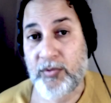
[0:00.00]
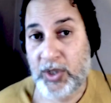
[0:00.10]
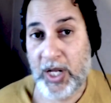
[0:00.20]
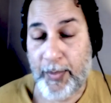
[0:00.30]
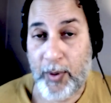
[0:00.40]

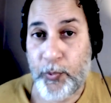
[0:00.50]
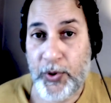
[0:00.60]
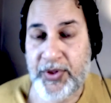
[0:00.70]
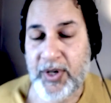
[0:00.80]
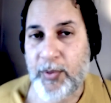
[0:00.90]
came up
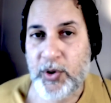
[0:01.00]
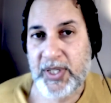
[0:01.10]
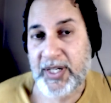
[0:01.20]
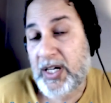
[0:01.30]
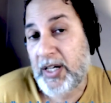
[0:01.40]
with their most
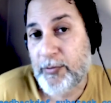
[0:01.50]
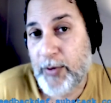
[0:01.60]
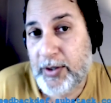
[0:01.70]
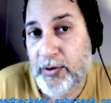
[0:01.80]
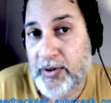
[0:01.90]
iconic
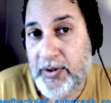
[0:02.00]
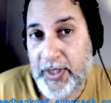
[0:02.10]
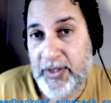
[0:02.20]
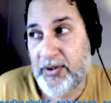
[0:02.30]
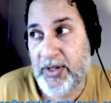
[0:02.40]
record
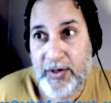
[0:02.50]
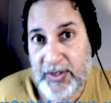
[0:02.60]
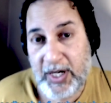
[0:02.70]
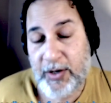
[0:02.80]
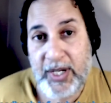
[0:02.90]
in their
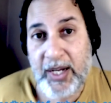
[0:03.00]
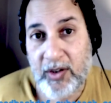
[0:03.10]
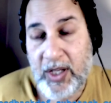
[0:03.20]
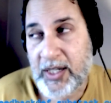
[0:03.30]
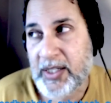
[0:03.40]
entire
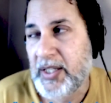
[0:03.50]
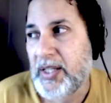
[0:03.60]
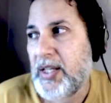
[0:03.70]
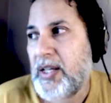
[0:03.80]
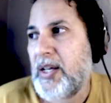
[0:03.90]
catalog.
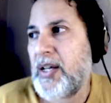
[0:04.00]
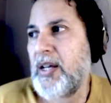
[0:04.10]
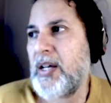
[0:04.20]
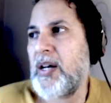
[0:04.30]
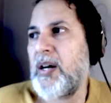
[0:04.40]

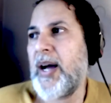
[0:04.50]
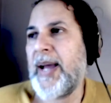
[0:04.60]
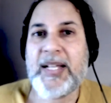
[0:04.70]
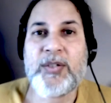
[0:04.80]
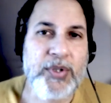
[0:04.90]

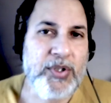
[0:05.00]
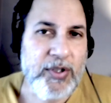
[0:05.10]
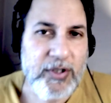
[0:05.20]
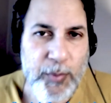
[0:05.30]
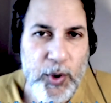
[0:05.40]
And that's what the
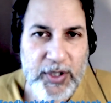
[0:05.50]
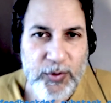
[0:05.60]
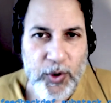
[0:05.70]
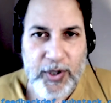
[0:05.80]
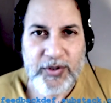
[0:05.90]
song Smoke on the
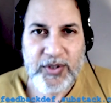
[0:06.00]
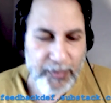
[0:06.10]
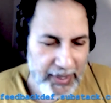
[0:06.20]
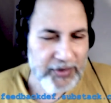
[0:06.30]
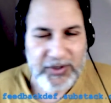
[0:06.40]
Water is
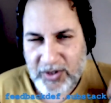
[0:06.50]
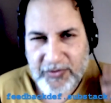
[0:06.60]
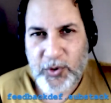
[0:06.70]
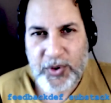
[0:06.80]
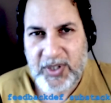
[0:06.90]
about. There's,
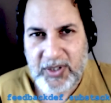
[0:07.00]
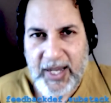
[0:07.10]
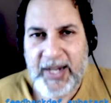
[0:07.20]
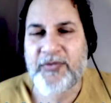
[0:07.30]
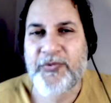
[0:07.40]
of course, the
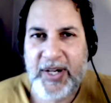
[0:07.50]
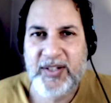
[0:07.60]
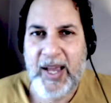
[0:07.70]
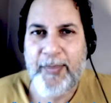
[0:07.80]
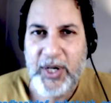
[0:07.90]
line, Frank
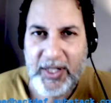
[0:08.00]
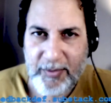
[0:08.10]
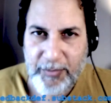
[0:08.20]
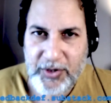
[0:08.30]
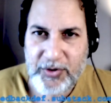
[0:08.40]
Zappa and
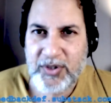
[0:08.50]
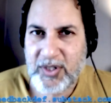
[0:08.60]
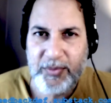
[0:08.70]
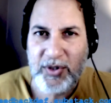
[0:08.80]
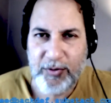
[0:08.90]
the Mothers,
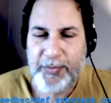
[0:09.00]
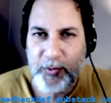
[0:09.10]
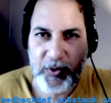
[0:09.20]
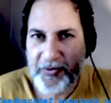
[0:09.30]
some stupid with a